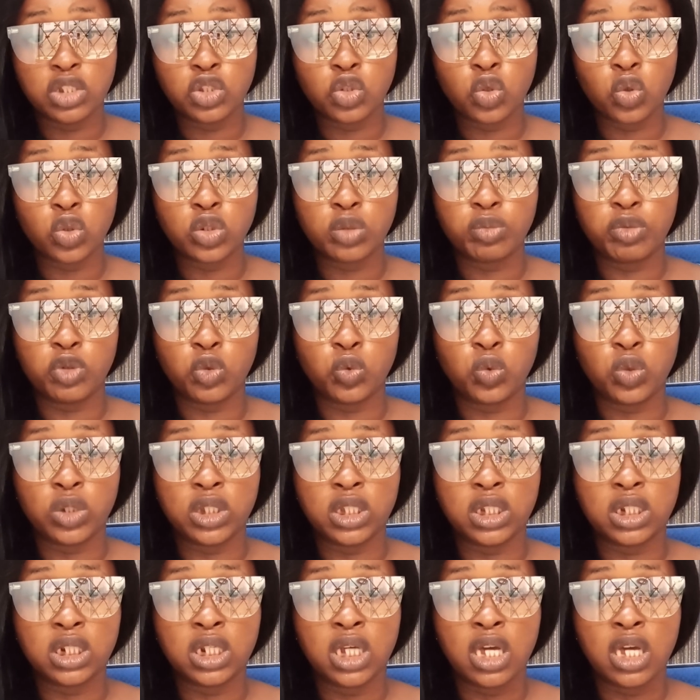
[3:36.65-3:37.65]
It goes
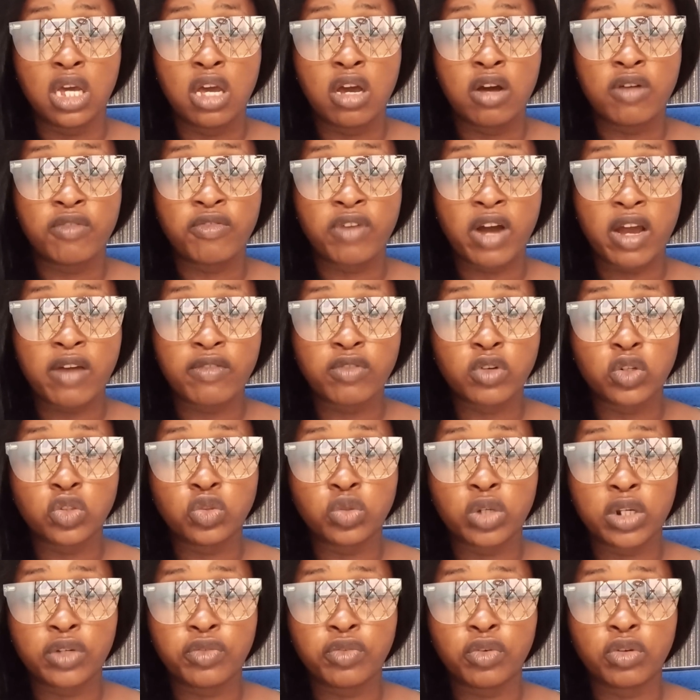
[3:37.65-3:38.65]
between
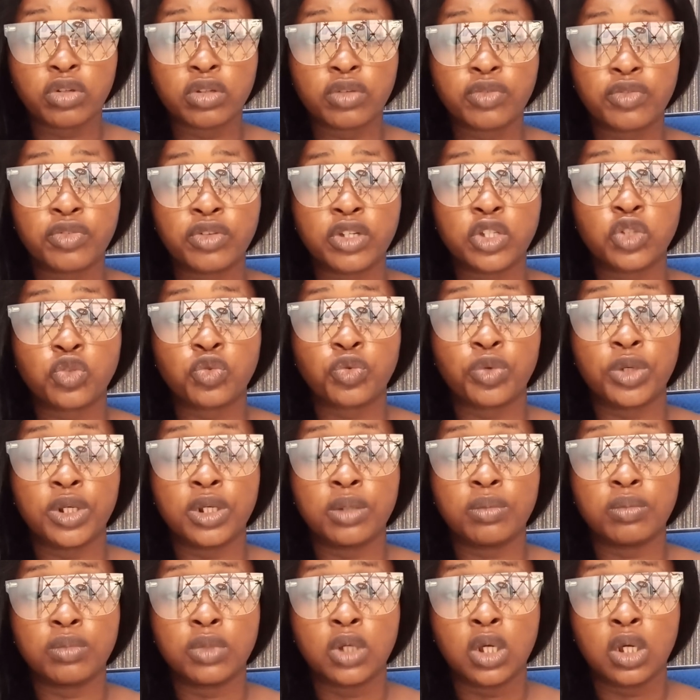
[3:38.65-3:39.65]
500 for the face
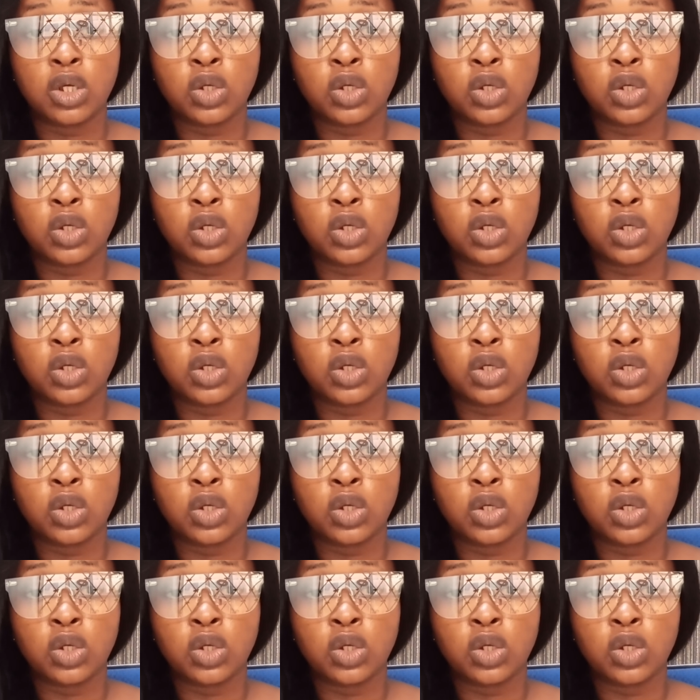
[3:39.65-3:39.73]
cream,